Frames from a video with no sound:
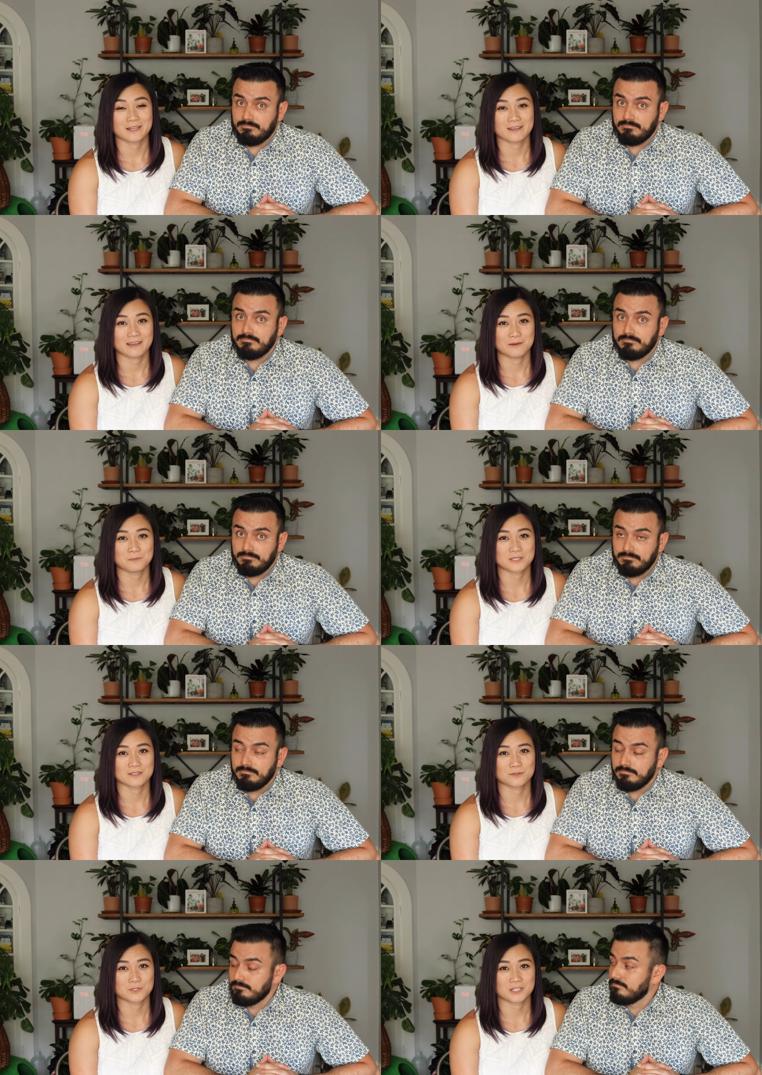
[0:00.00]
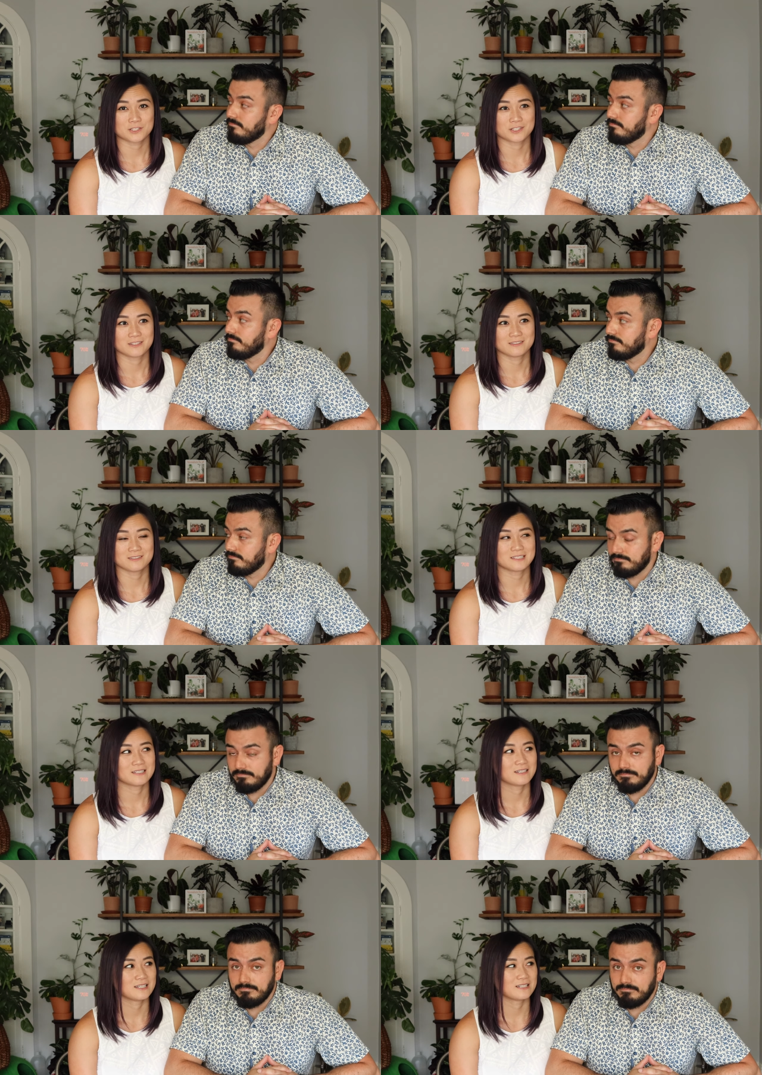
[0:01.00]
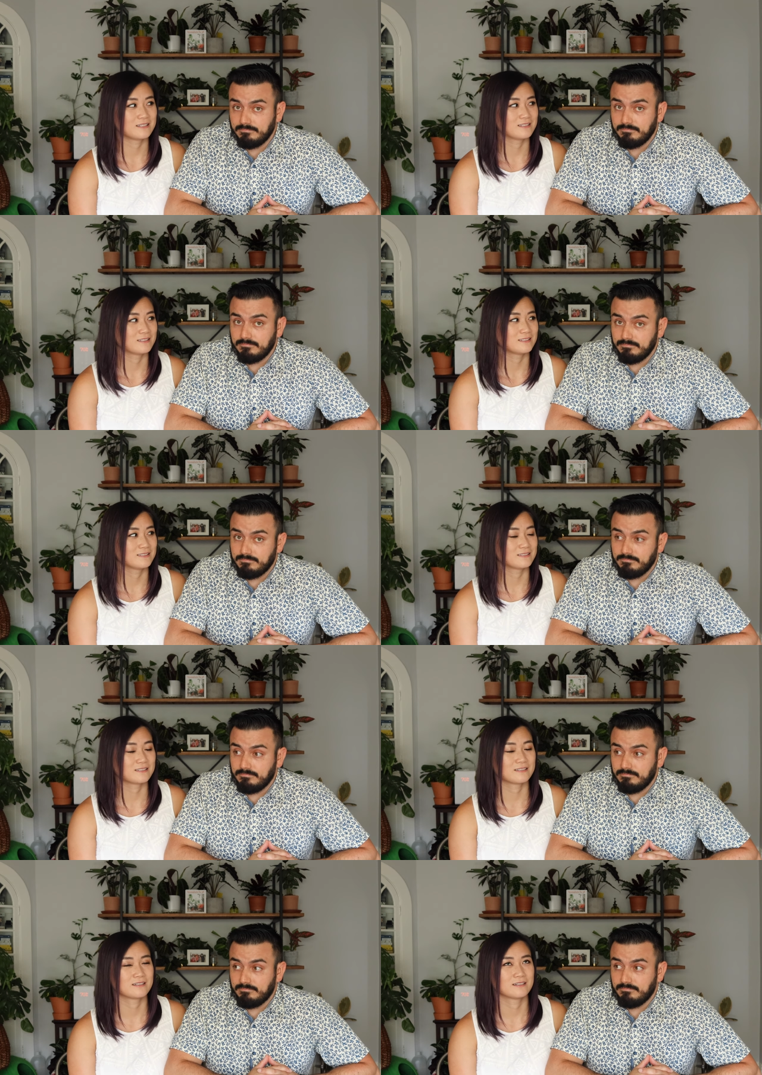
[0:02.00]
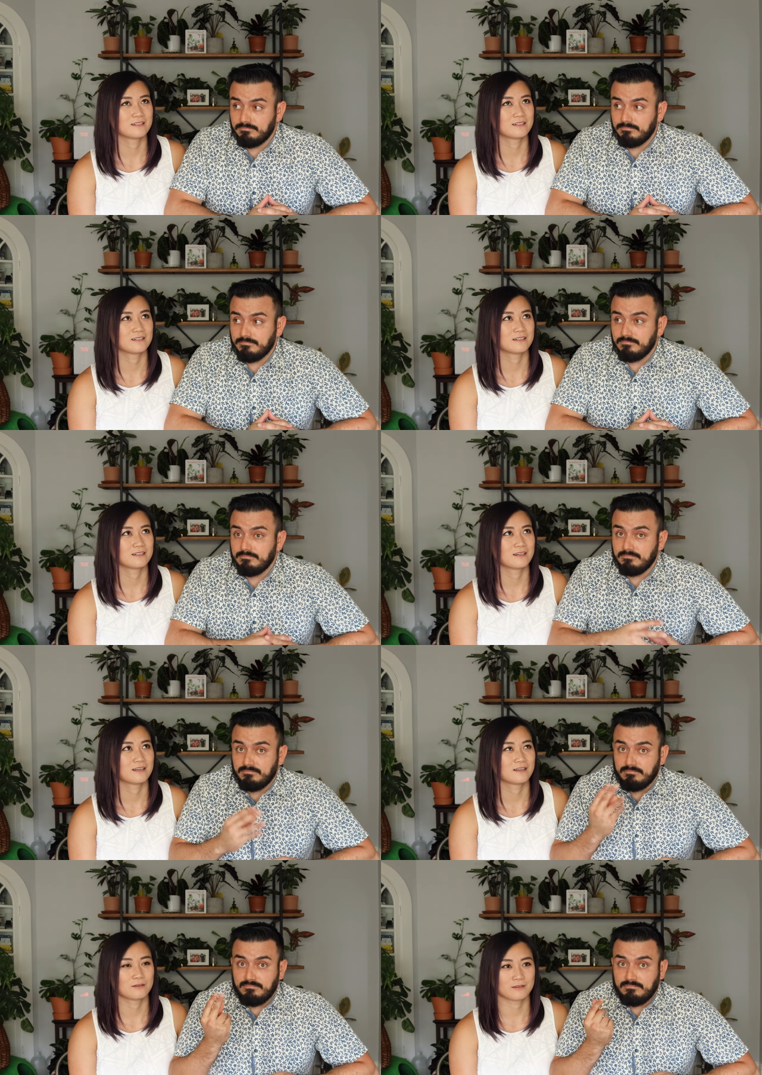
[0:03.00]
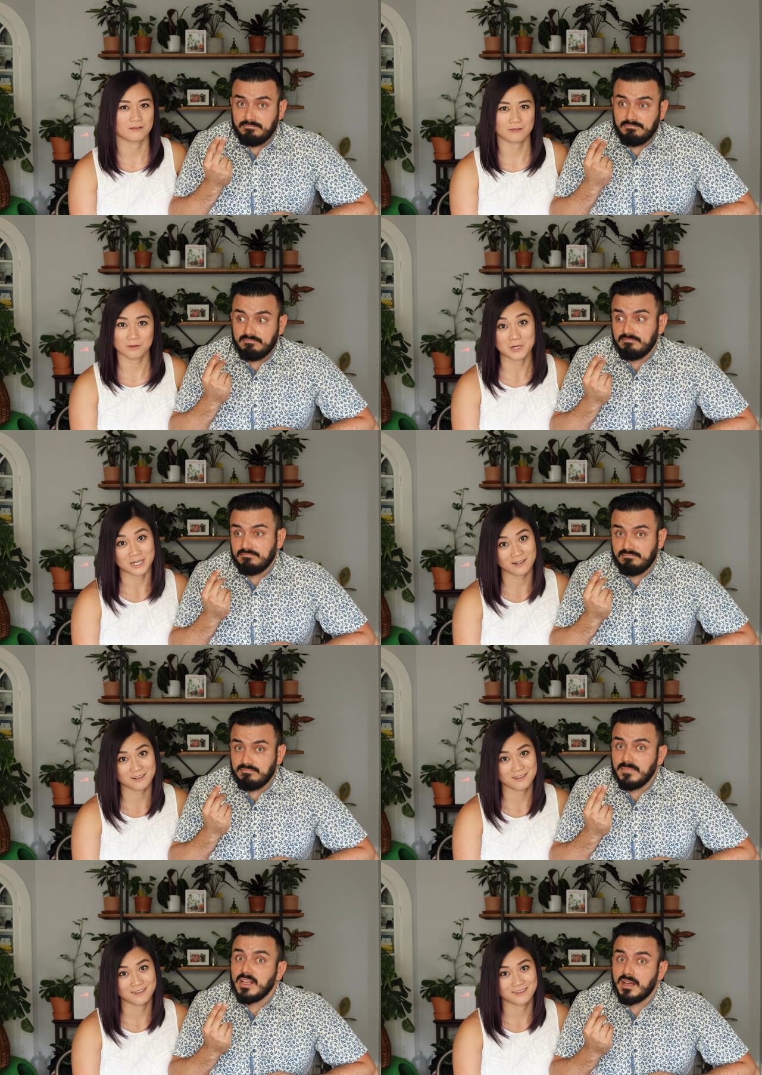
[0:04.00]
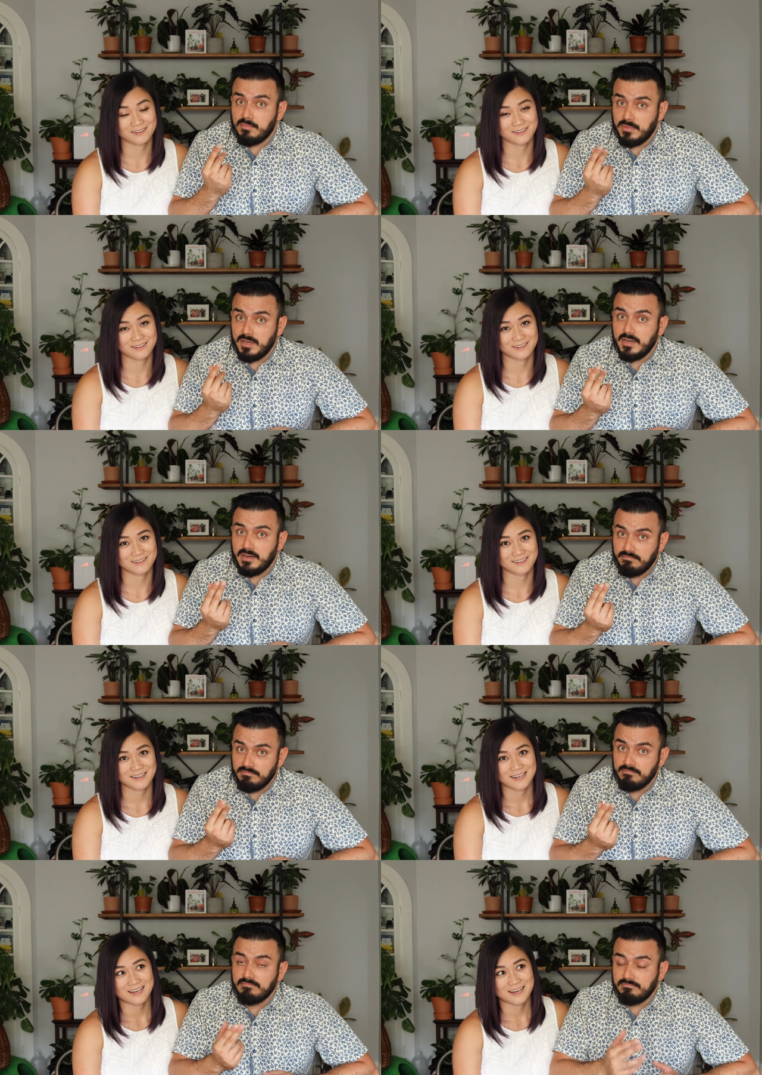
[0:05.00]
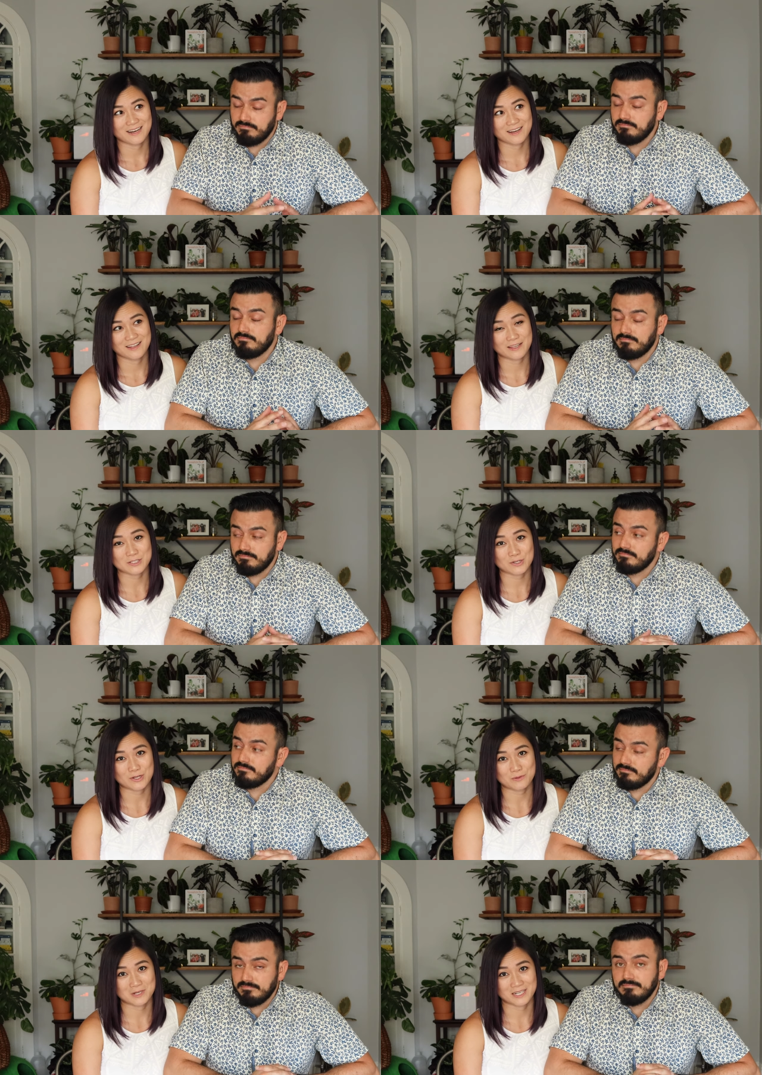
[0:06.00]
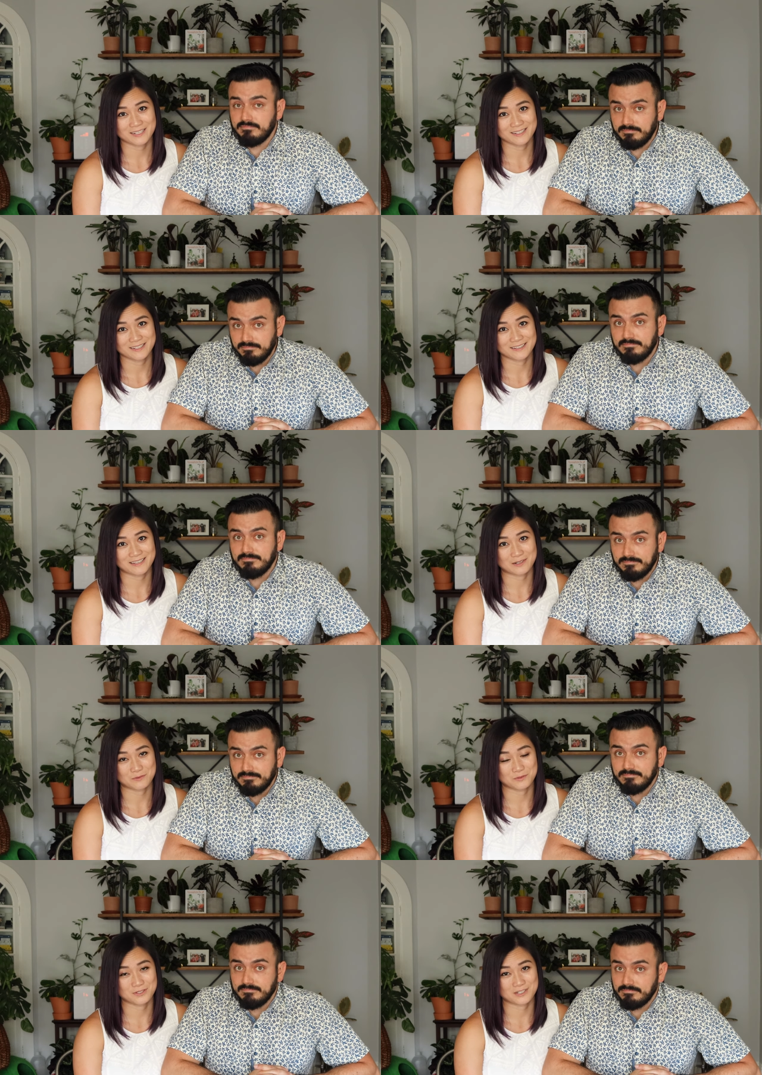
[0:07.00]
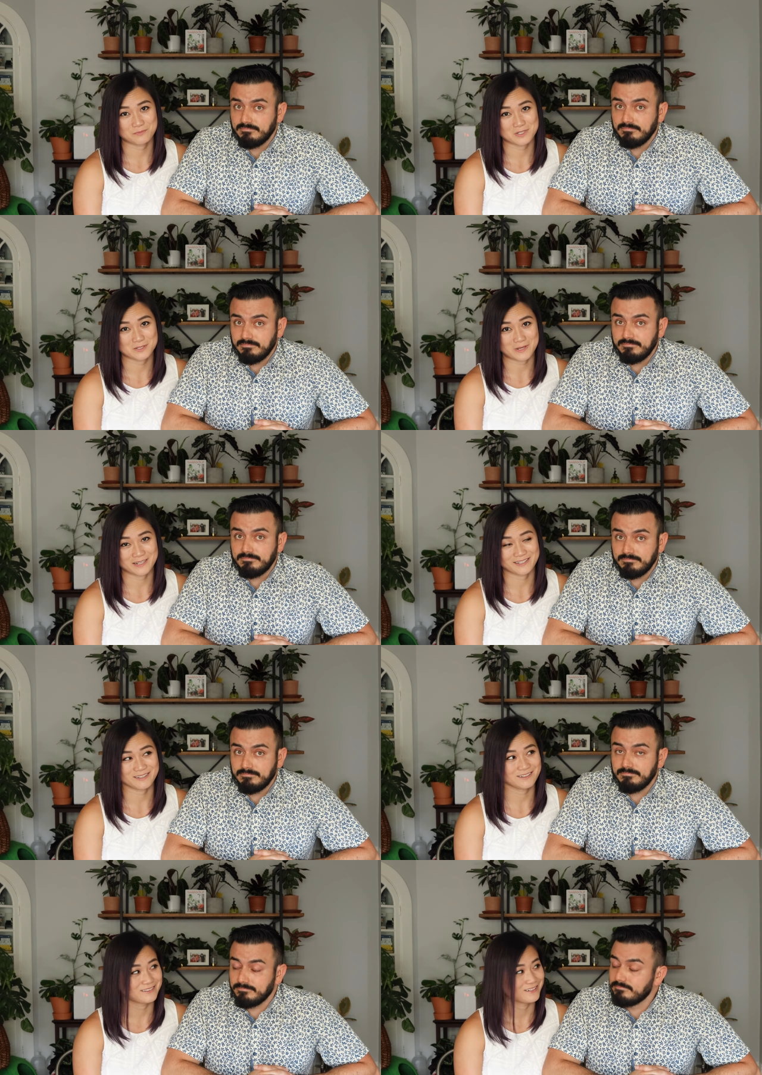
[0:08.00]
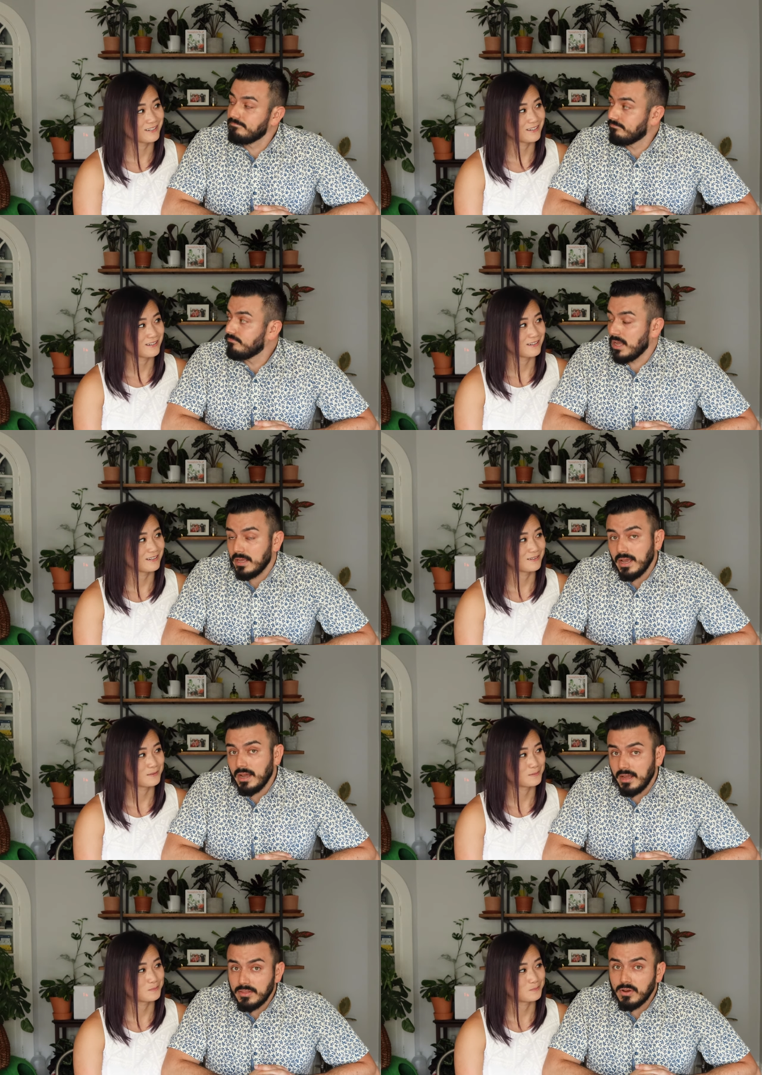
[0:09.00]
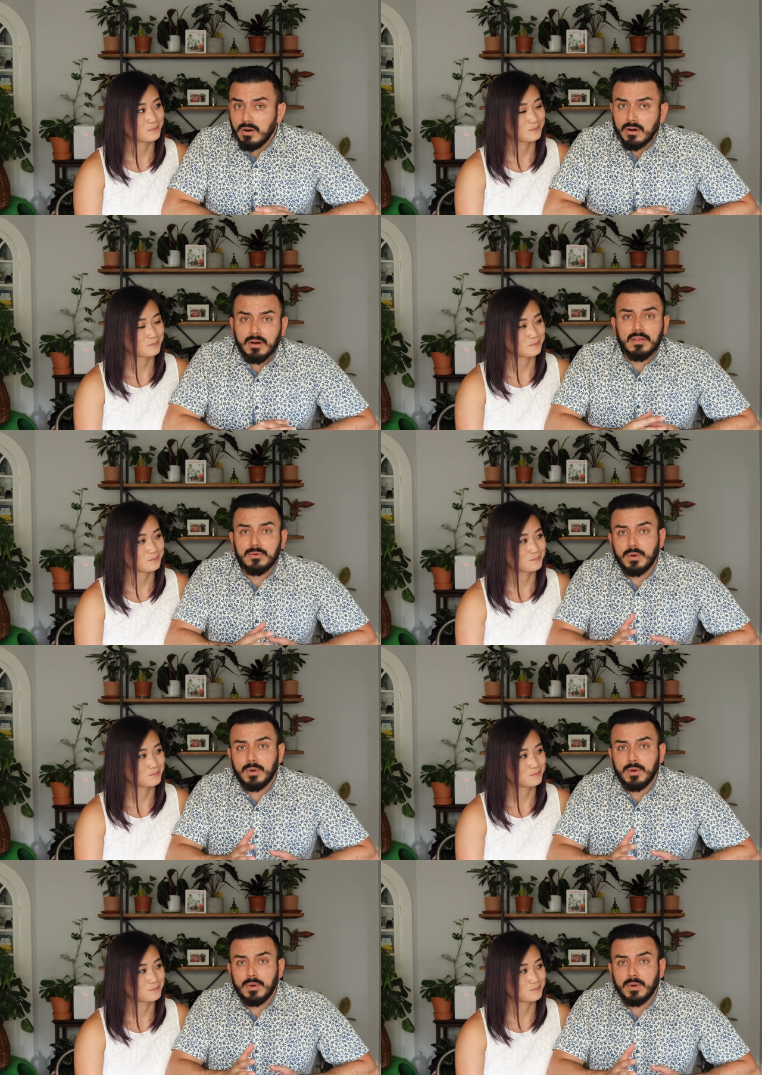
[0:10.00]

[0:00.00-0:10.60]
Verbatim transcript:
Speaker 1: it came to liquidations is the money.
Speaker 2: The money.
Speaker 1: Uh, that's a lot of money that we're going to be spending.
Speaker 2: Yeah, and there are other